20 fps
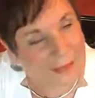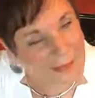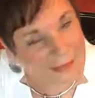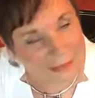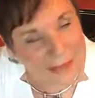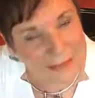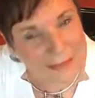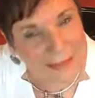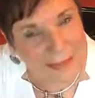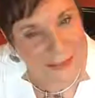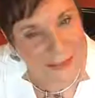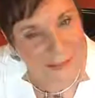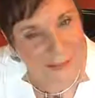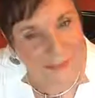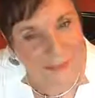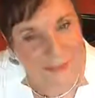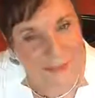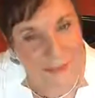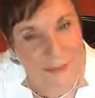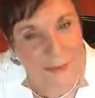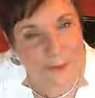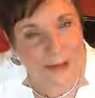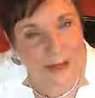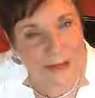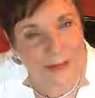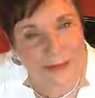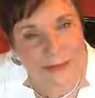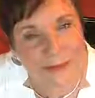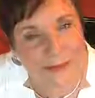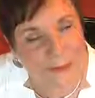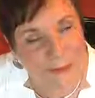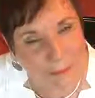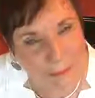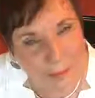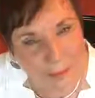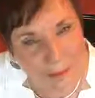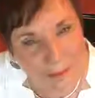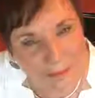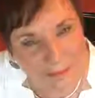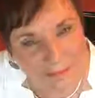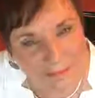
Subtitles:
That's it. Sweet and simple.